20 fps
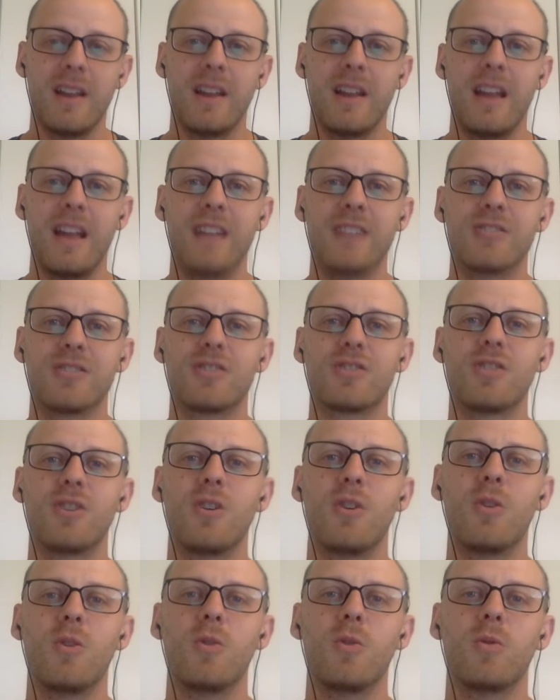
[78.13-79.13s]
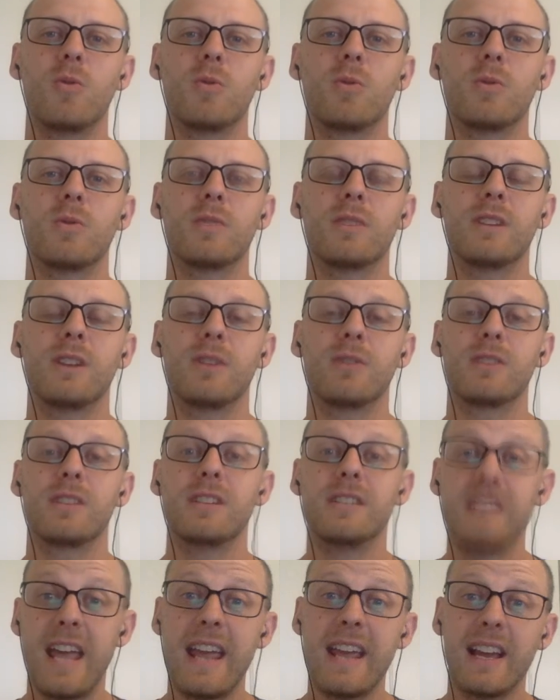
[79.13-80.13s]
And so,
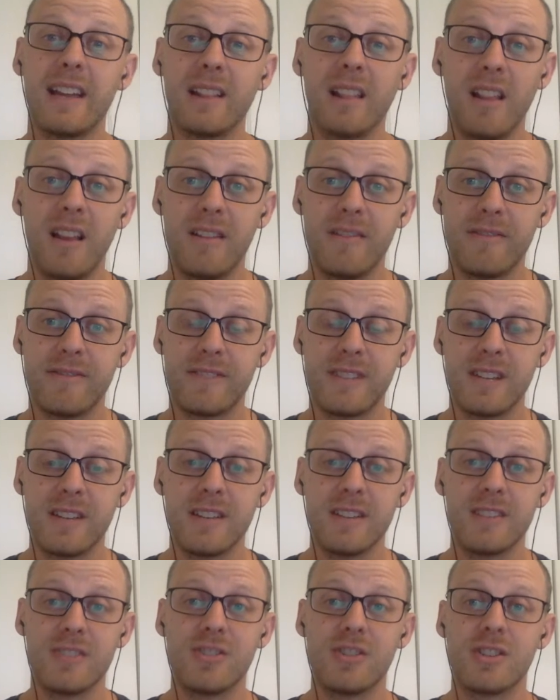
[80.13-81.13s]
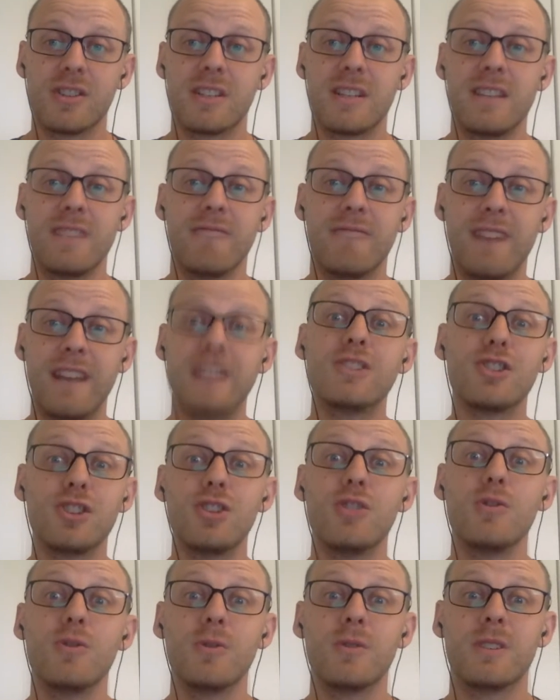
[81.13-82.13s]
today I'd love to just invite
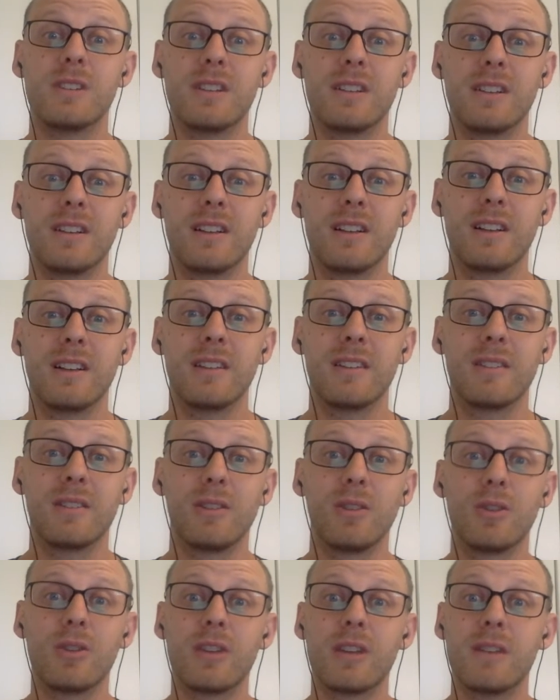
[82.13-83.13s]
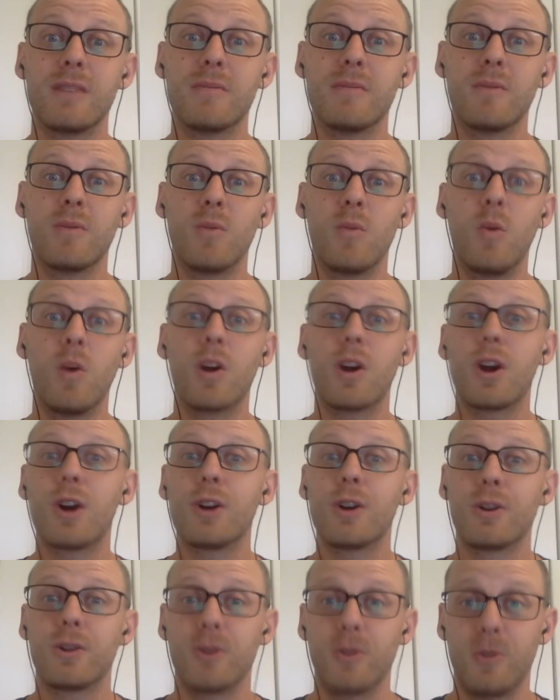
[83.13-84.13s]
you to look at what are
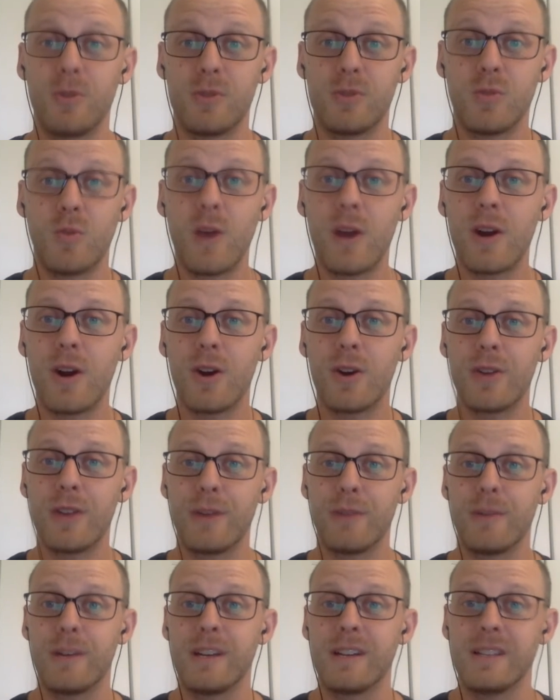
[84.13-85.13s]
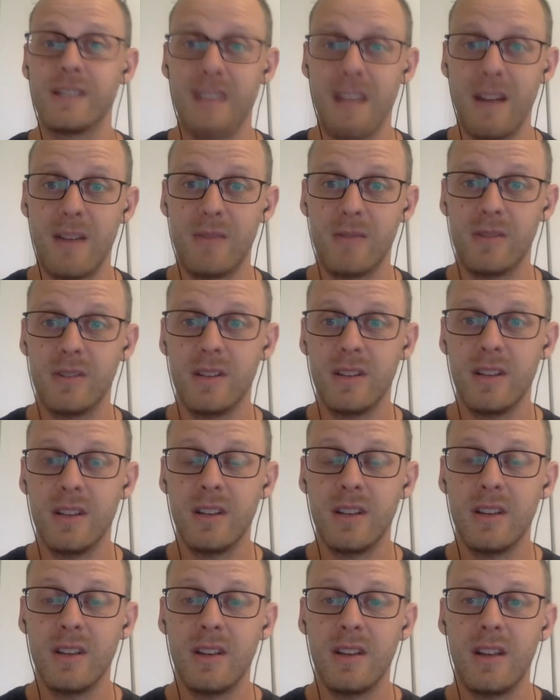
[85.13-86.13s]
your goals? Where are they written down?
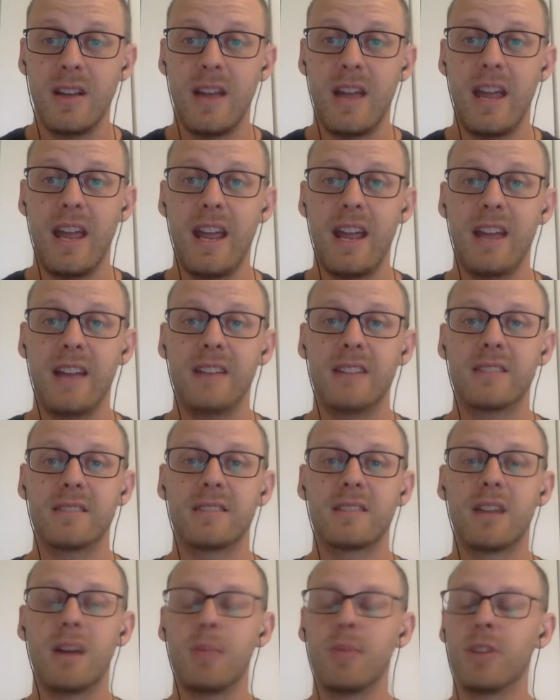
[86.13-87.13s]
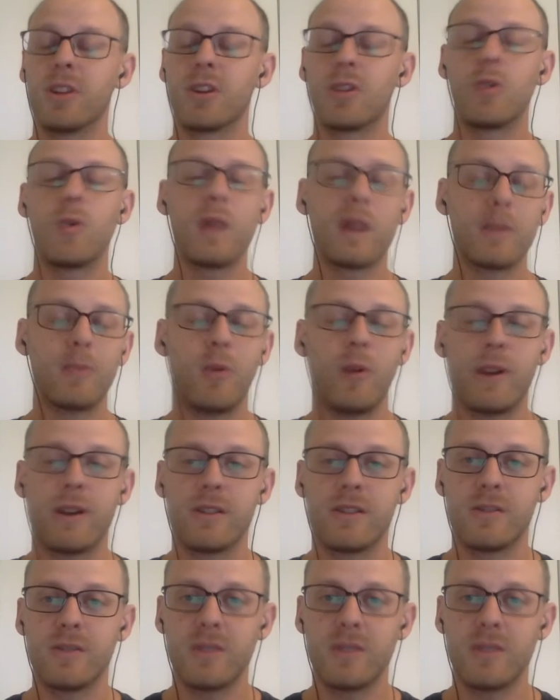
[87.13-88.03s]
And a couple of quick pointers.